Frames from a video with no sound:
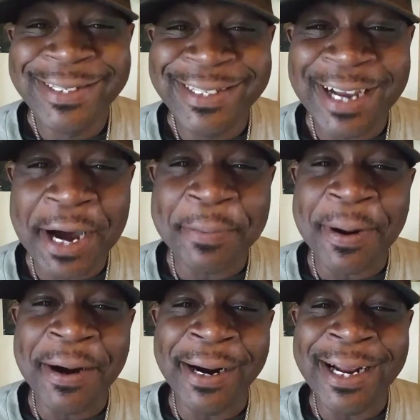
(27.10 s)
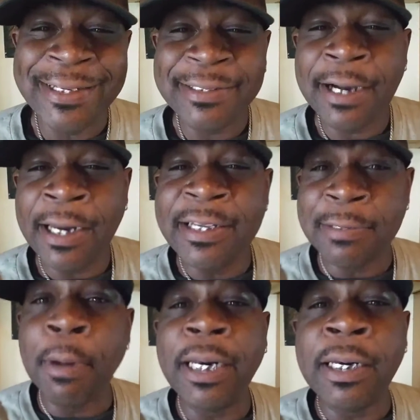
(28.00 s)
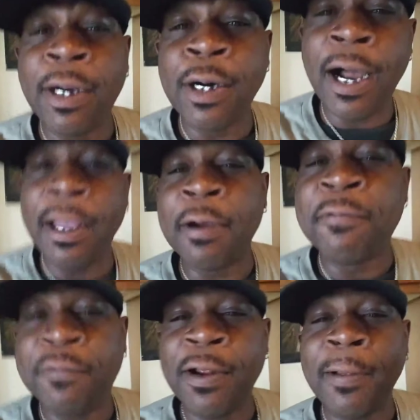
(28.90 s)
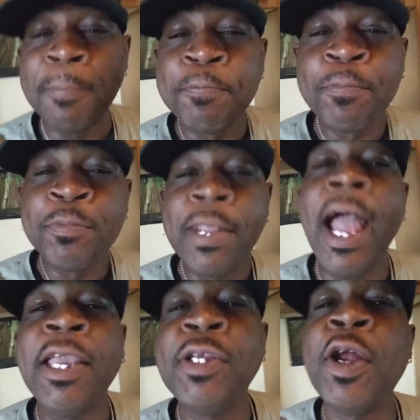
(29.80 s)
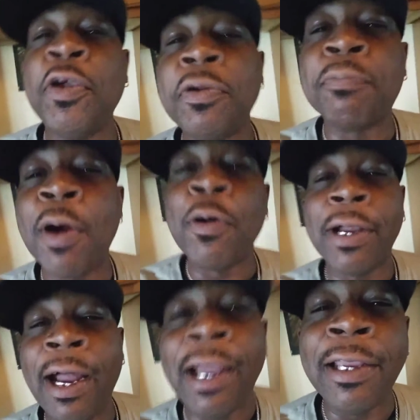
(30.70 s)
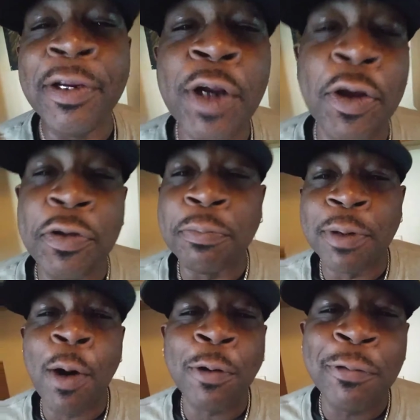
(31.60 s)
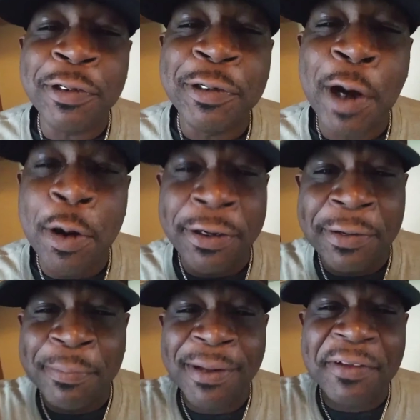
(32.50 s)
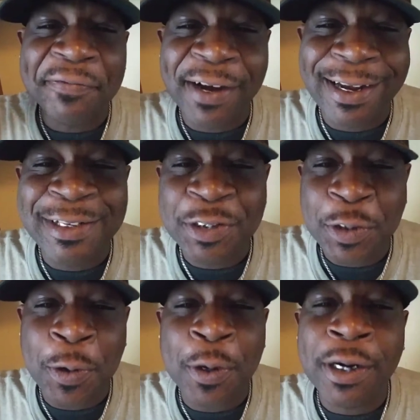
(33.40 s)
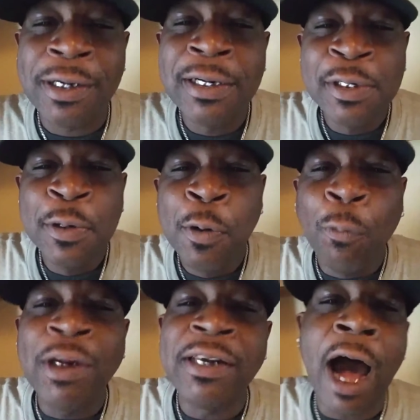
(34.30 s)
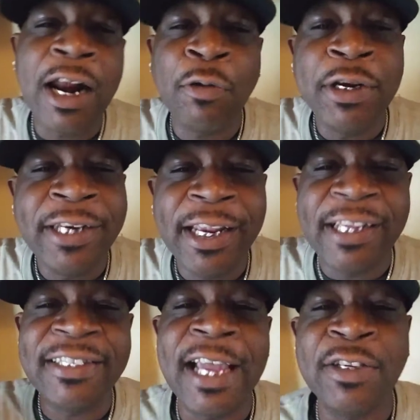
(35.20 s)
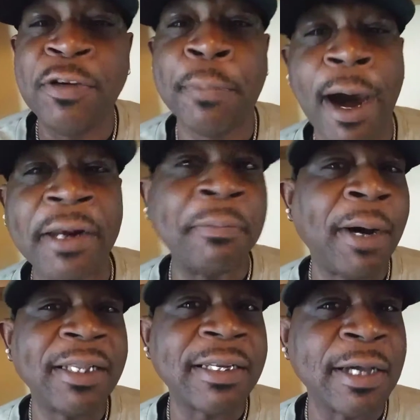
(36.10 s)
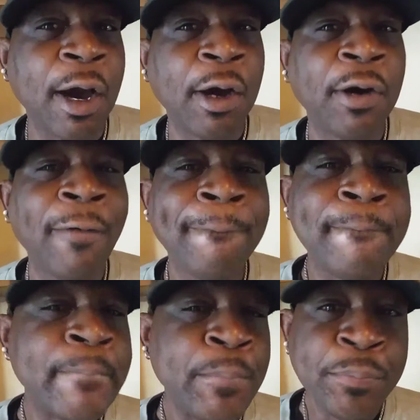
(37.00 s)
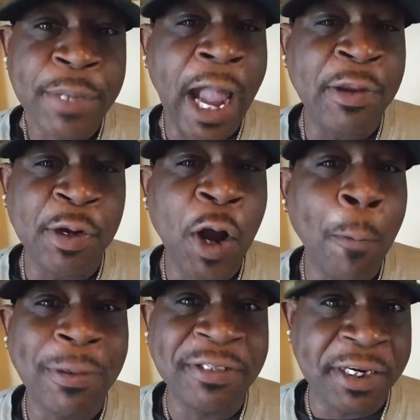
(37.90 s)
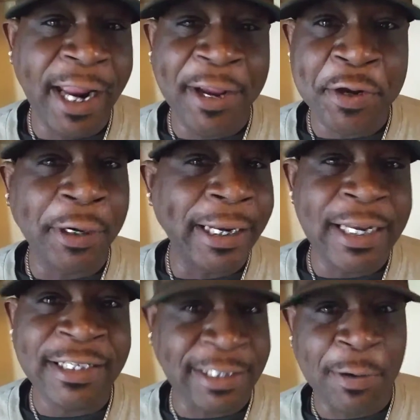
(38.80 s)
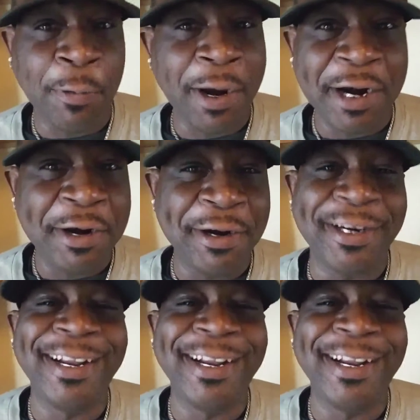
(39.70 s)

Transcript: Nah, I'm alright. I need some money though, I ain't gonna front. Hey, you know you broke. Hey, you know you broke when you go to the motherfucking store with lottery tickets that you bought a month ago and you're hoping today you're an instant winner.